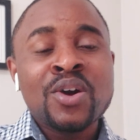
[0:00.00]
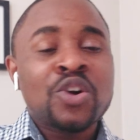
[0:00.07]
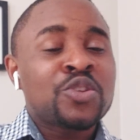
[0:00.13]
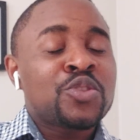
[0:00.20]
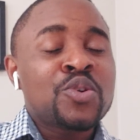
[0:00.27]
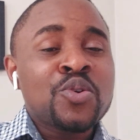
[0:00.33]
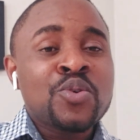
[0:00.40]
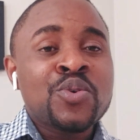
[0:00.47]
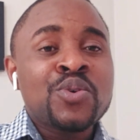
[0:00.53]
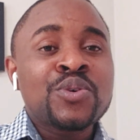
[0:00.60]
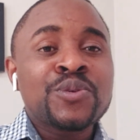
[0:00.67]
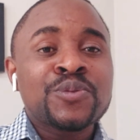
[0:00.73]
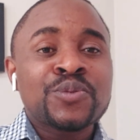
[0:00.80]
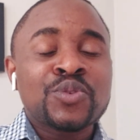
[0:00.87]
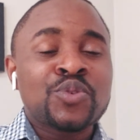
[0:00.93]

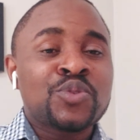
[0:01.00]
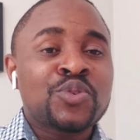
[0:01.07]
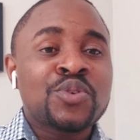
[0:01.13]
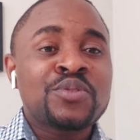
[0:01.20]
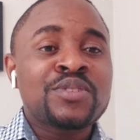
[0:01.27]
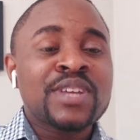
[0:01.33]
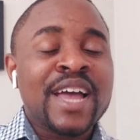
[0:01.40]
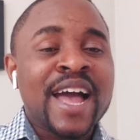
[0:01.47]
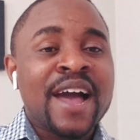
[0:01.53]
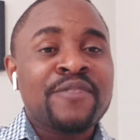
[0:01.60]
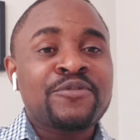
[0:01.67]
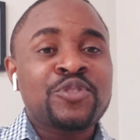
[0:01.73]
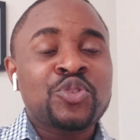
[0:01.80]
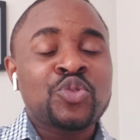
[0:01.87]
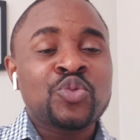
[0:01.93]
Although you don't
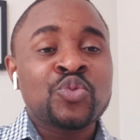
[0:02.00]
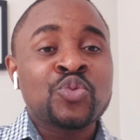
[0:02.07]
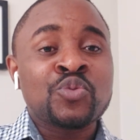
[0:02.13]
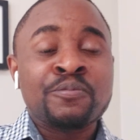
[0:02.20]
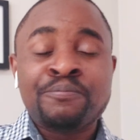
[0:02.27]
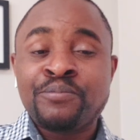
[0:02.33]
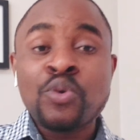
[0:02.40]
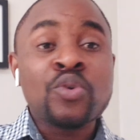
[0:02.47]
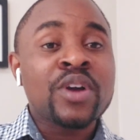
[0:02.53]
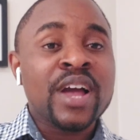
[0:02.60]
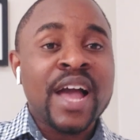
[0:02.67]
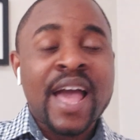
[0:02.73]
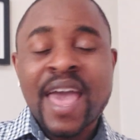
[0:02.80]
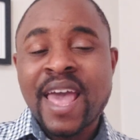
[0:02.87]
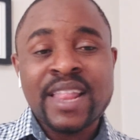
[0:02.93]
have to book
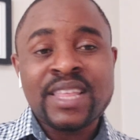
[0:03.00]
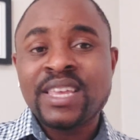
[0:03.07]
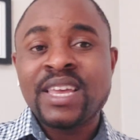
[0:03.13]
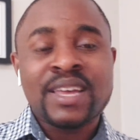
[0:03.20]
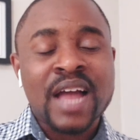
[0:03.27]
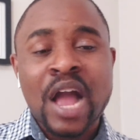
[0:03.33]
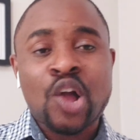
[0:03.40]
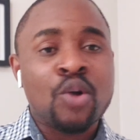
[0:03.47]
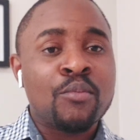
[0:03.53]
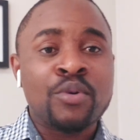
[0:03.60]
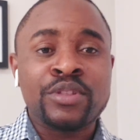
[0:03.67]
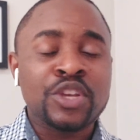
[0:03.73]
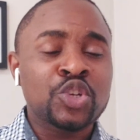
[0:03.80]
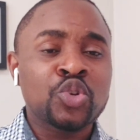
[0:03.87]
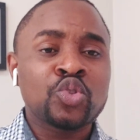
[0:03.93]
any
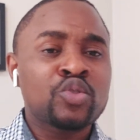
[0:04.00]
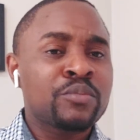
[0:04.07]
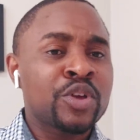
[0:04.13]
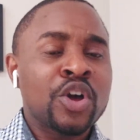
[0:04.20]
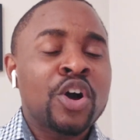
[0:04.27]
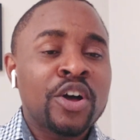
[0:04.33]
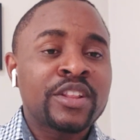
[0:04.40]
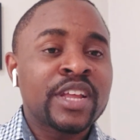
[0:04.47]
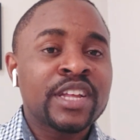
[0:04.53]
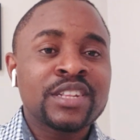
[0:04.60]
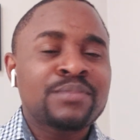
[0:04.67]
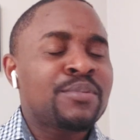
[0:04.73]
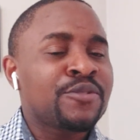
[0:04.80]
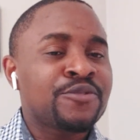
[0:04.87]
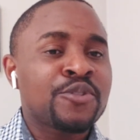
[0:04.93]
accommodation, to be
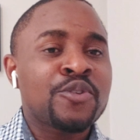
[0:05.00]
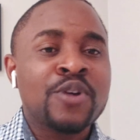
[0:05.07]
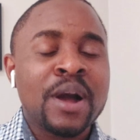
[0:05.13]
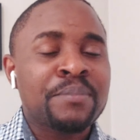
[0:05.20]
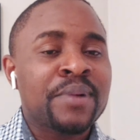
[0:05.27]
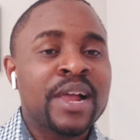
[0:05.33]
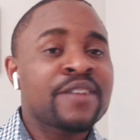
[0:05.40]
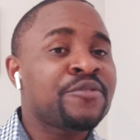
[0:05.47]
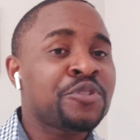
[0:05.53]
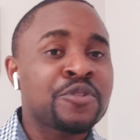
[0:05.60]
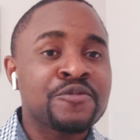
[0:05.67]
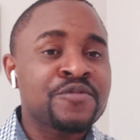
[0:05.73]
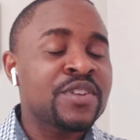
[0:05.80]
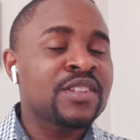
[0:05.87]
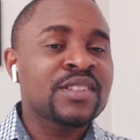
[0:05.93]
honest, before applying for
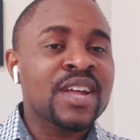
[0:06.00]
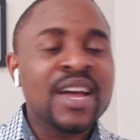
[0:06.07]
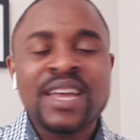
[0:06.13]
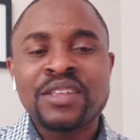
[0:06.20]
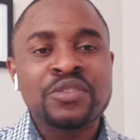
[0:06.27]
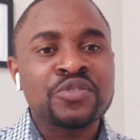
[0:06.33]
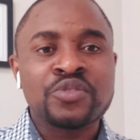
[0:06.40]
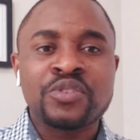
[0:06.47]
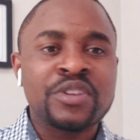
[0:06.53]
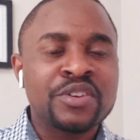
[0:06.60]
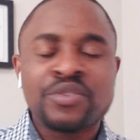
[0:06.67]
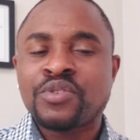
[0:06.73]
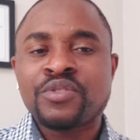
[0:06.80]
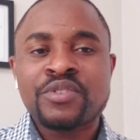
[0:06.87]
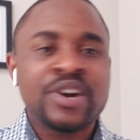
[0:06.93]
your visa, it is not
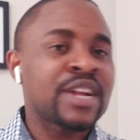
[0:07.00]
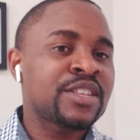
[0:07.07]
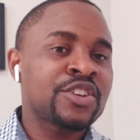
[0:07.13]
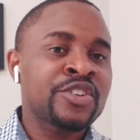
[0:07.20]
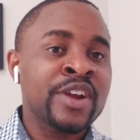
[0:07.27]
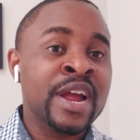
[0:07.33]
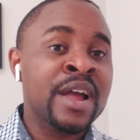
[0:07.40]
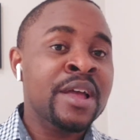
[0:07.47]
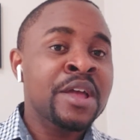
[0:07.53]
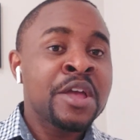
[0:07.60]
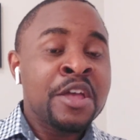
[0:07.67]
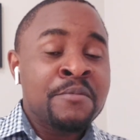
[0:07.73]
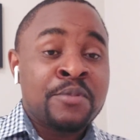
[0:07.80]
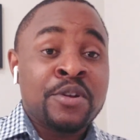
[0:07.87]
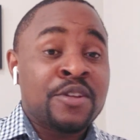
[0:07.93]
a criteria,
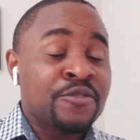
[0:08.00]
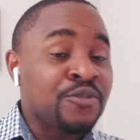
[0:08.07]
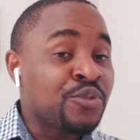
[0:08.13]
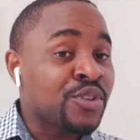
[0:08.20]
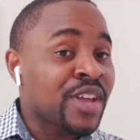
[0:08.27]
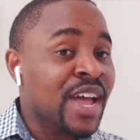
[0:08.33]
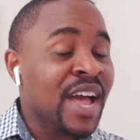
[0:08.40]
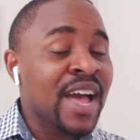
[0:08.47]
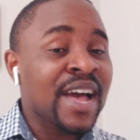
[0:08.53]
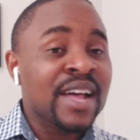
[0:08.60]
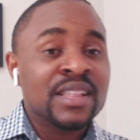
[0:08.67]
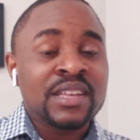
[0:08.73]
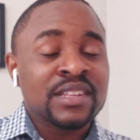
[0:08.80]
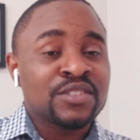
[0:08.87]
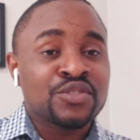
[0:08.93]
but if you
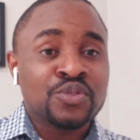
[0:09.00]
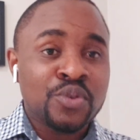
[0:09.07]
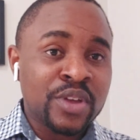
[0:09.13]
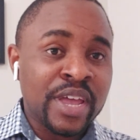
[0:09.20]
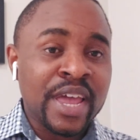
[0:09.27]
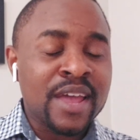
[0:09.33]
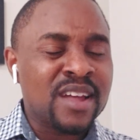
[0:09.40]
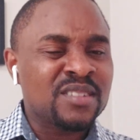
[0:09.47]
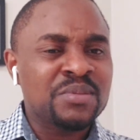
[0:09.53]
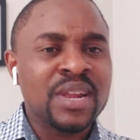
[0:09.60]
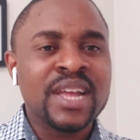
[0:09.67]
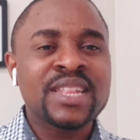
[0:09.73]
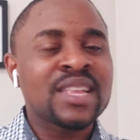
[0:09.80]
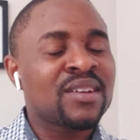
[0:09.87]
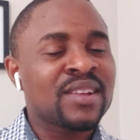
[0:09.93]
can, it's okay,
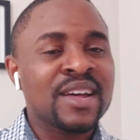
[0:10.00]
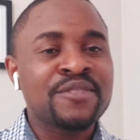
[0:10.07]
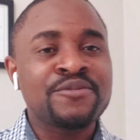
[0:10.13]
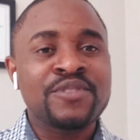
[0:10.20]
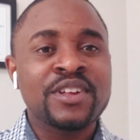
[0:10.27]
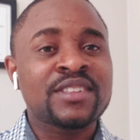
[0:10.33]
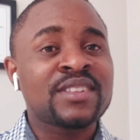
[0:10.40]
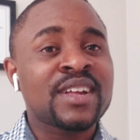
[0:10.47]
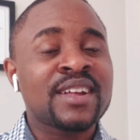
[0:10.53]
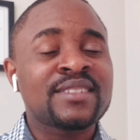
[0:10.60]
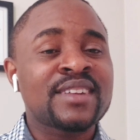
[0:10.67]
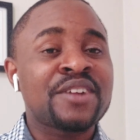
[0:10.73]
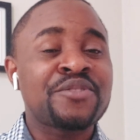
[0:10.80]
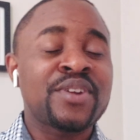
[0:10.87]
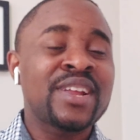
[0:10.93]
especially now that visas
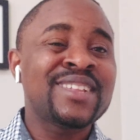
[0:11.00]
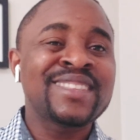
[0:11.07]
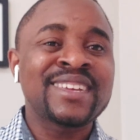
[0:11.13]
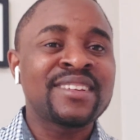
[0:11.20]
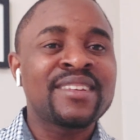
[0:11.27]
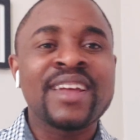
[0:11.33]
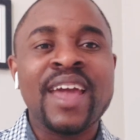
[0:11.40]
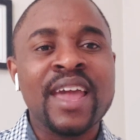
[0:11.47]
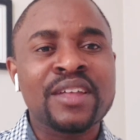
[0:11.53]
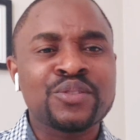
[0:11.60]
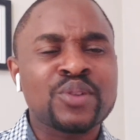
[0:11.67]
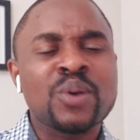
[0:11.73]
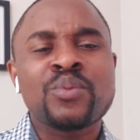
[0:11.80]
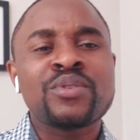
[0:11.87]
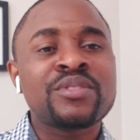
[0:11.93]
are really delaying.
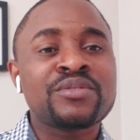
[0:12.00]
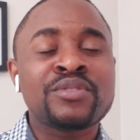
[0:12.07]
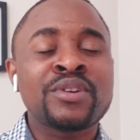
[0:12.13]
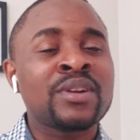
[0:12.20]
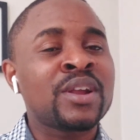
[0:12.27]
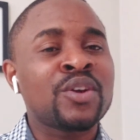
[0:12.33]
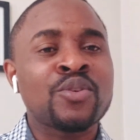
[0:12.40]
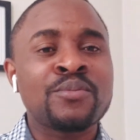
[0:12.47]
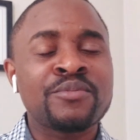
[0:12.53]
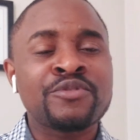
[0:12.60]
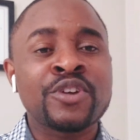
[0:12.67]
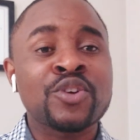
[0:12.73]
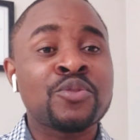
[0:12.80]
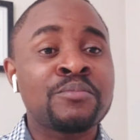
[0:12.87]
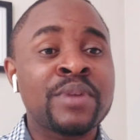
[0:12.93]
So I wouldn't really
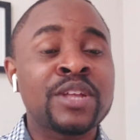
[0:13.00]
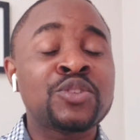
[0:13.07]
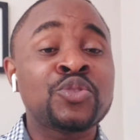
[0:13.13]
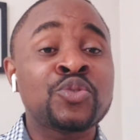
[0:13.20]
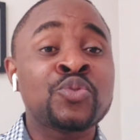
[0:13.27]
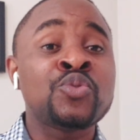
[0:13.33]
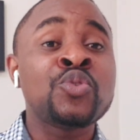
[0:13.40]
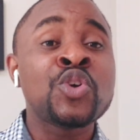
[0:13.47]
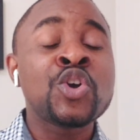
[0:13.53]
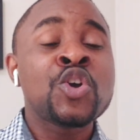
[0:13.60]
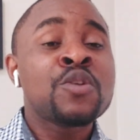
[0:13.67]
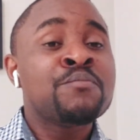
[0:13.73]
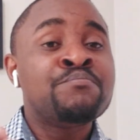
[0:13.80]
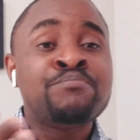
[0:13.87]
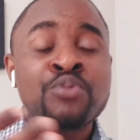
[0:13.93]
recommend you
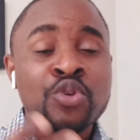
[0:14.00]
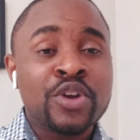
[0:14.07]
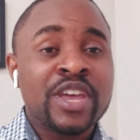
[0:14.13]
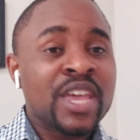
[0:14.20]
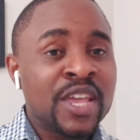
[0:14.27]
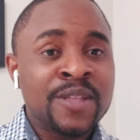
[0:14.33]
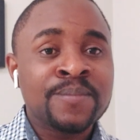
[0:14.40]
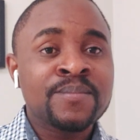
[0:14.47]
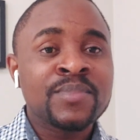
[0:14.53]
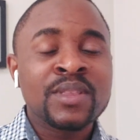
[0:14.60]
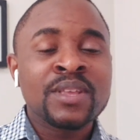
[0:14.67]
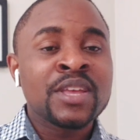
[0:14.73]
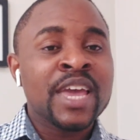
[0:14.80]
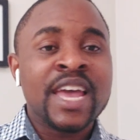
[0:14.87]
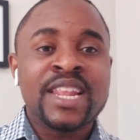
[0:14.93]
booking
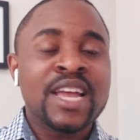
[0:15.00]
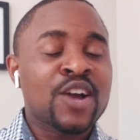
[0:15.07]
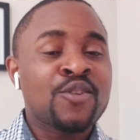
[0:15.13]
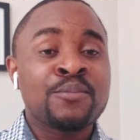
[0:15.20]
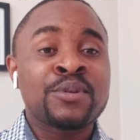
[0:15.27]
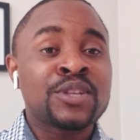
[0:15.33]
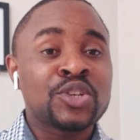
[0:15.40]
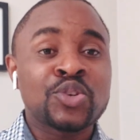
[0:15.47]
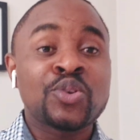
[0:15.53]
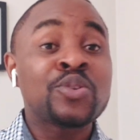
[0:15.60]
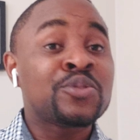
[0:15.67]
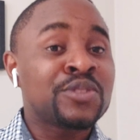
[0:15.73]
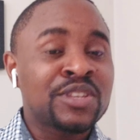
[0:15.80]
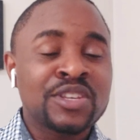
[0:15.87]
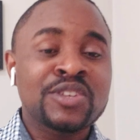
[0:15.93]
any accommodation
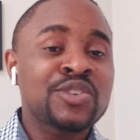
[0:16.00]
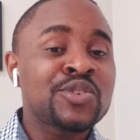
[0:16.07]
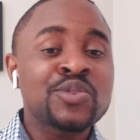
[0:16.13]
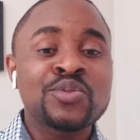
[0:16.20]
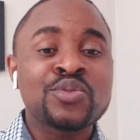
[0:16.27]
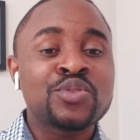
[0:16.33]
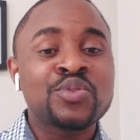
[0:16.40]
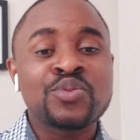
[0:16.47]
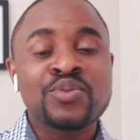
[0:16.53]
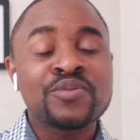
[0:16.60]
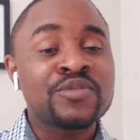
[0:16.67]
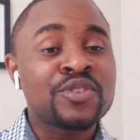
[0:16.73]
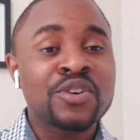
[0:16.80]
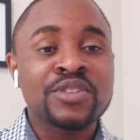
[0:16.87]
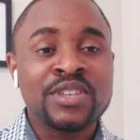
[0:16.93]
until
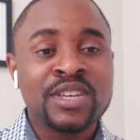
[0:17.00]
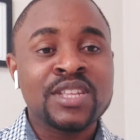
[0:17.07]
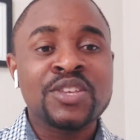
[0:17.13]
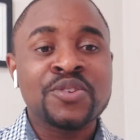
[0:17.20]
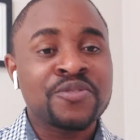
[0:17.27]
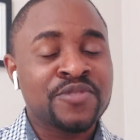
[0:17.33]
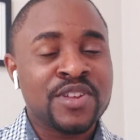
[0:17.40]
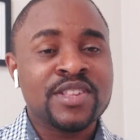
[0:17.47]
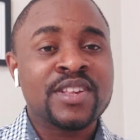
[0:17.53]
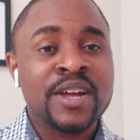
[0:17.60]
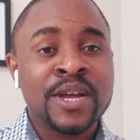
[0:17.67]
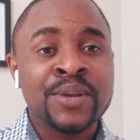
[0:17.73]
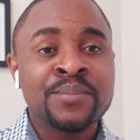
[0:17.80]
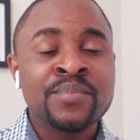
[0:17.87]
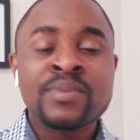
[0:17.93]
you've gotten your
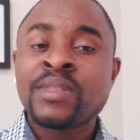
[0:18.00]
visa.